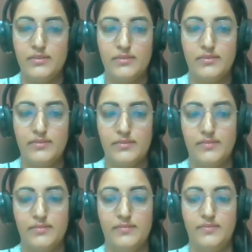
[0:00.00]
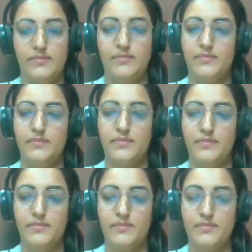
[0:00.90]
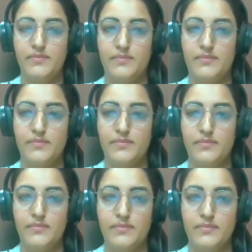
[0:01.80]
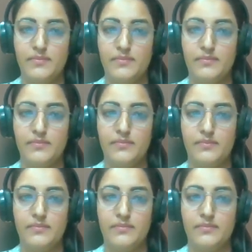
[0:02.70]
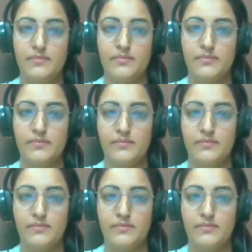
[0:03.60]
This person isn't speaking.